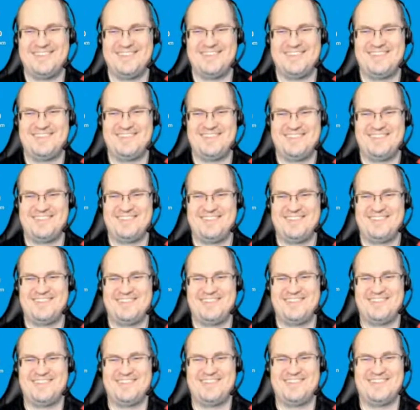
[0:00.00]

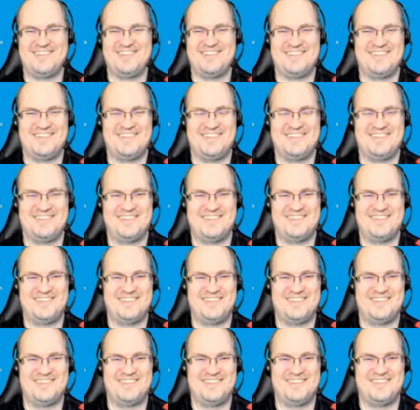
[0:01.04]

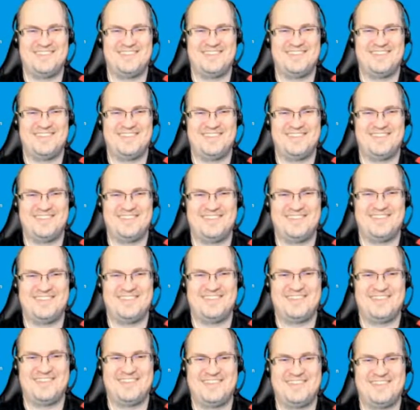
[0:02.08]

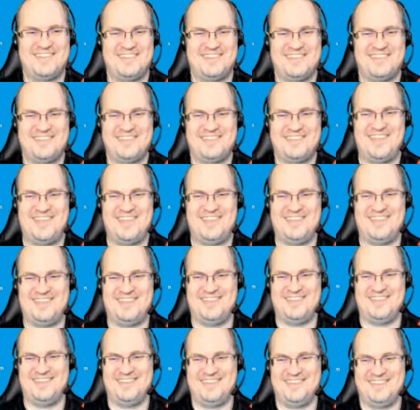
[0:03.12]

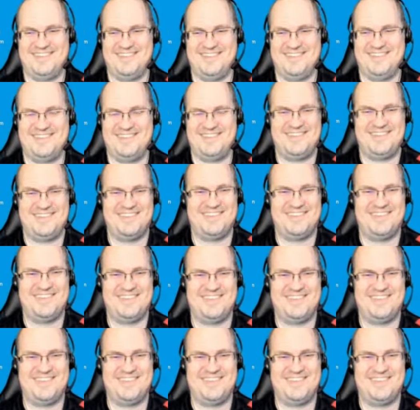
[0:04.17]
The person shown says nothing.